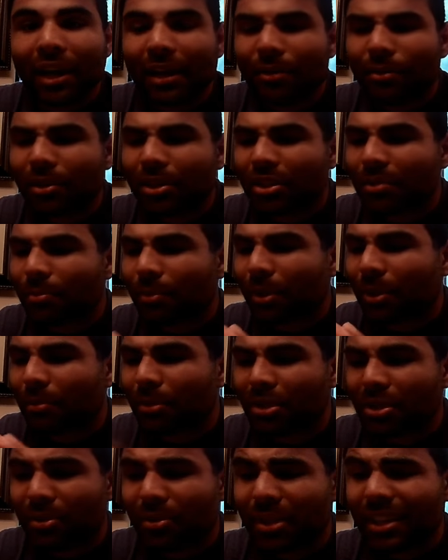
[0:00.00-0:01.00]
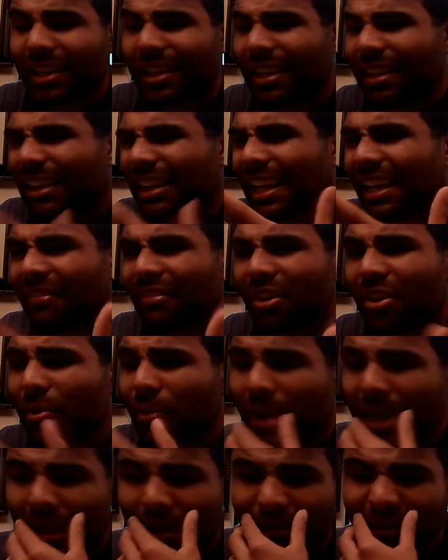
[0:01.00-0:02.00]
which pretty much I gave it
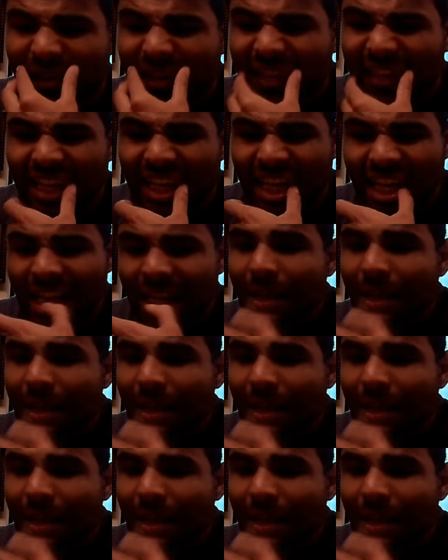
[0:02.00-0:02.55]
away already.